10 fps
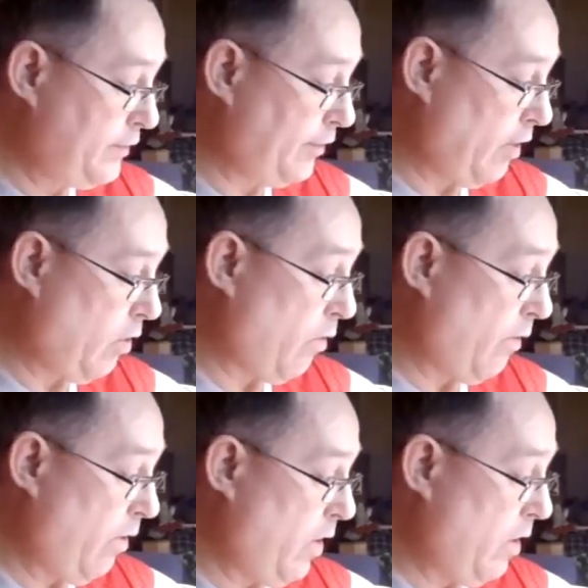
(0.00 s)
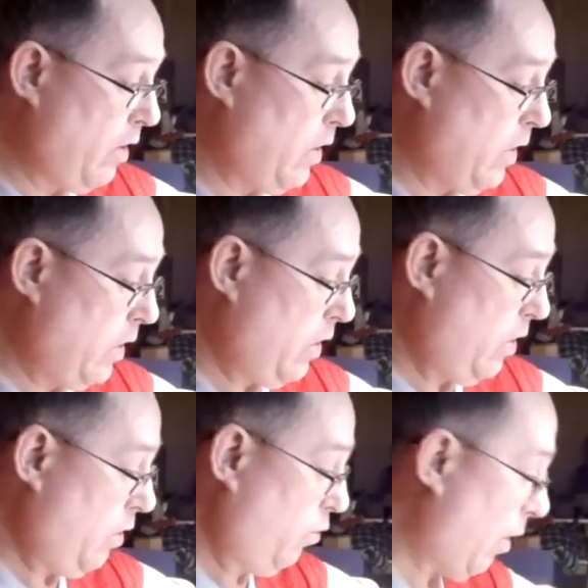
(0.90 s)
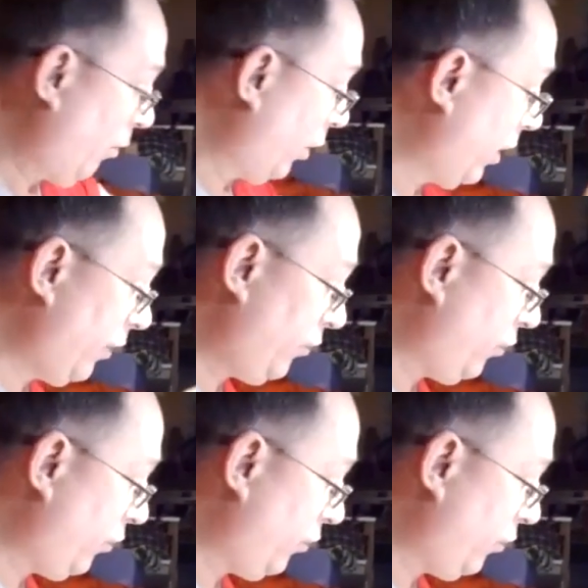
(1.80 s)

So what we're going to